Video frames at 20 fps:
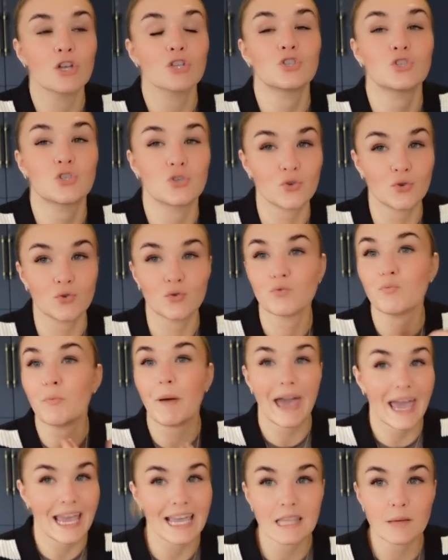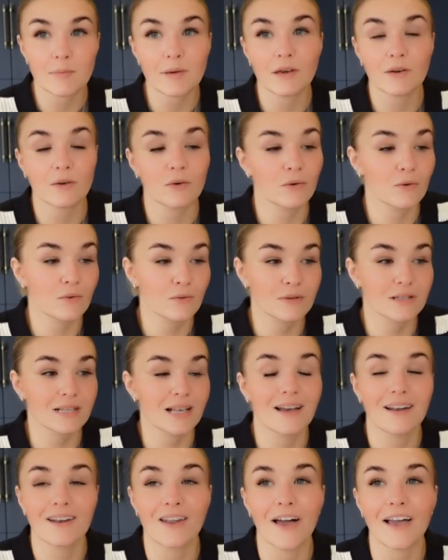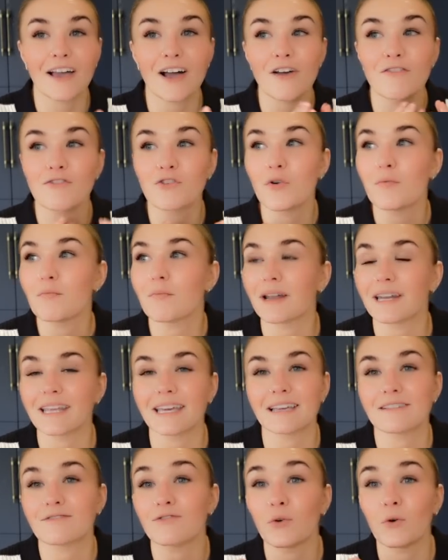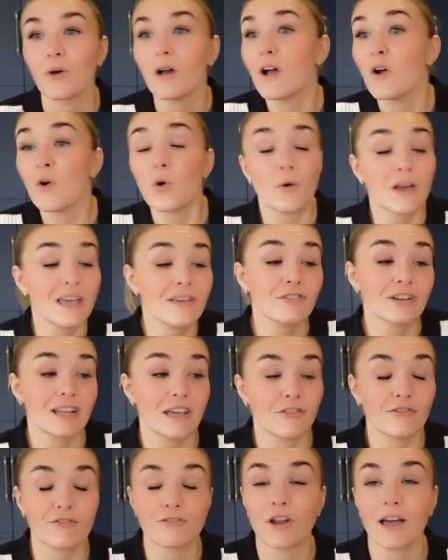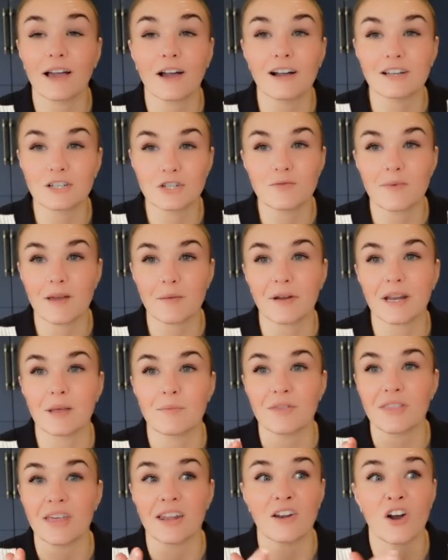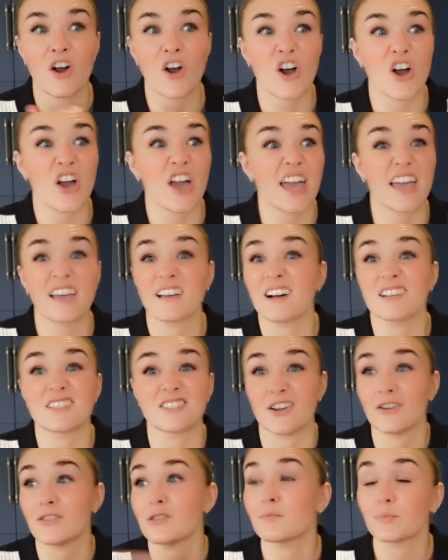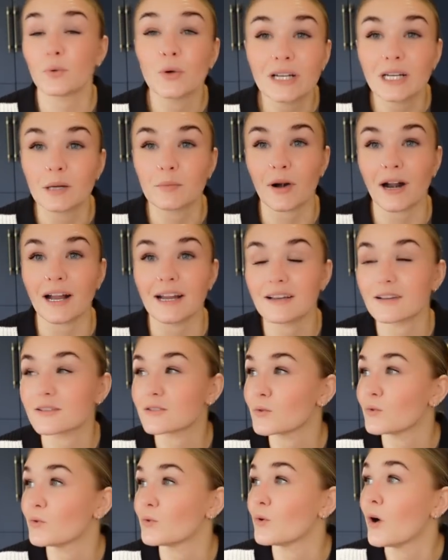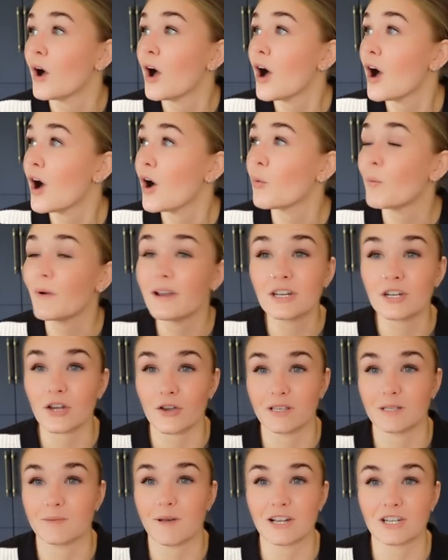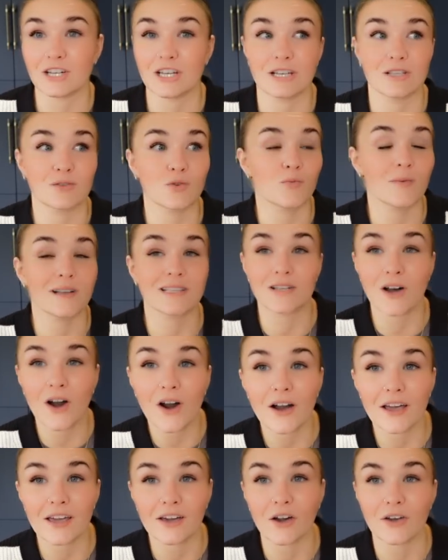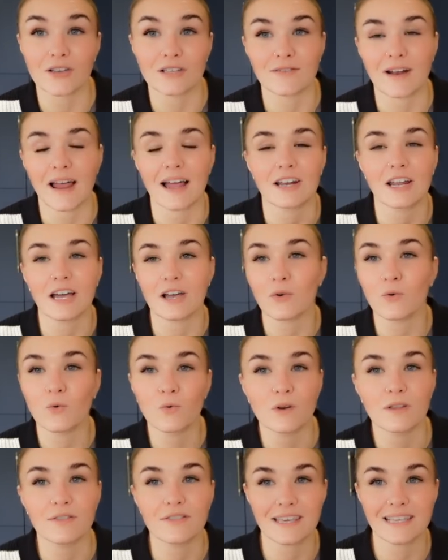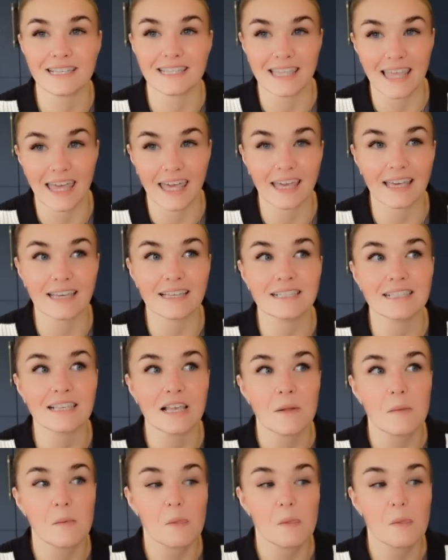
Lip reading: to pay the bills. Like I've got money for, or even if like I do make money, but then I don't know, the boiler breaks or a window smashes or my tire goes flat, like all of these things,